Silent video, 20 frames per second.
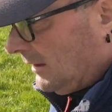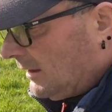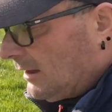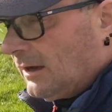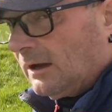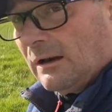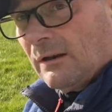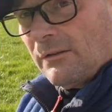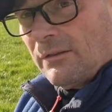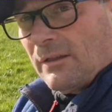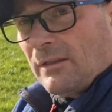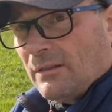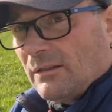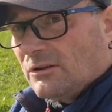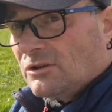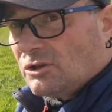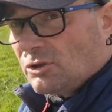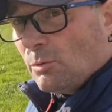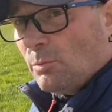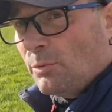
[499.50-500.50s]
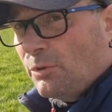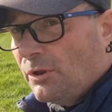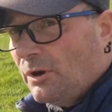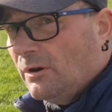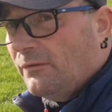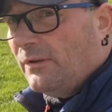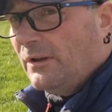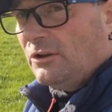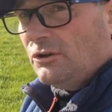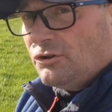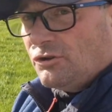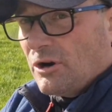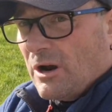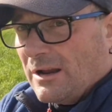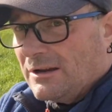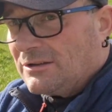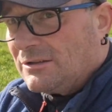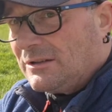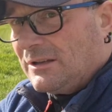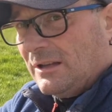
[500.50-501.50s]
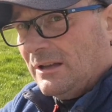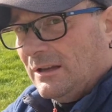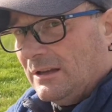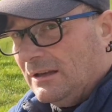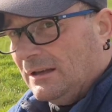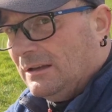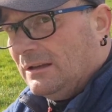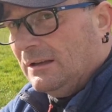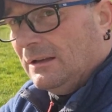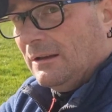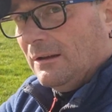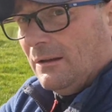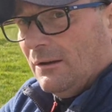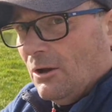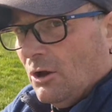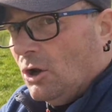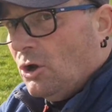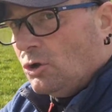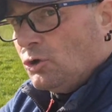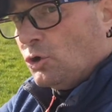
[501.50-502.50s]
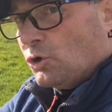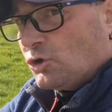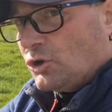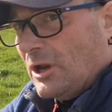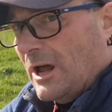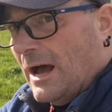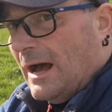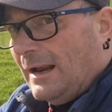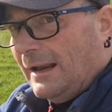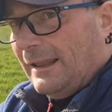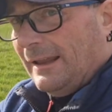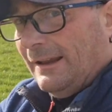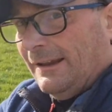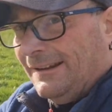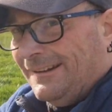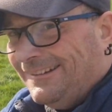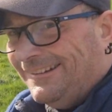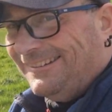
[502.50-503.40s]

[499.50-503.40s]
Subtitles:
and I think there's something of interest just down here.